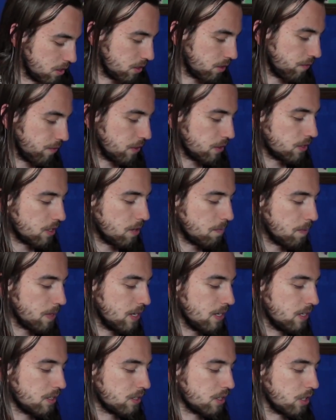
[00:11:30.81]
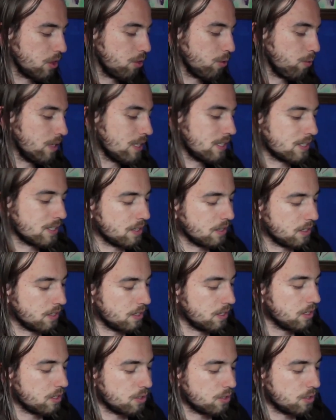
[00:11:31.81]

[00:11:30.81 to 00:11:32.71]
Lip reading: So first up is 3 Cindy.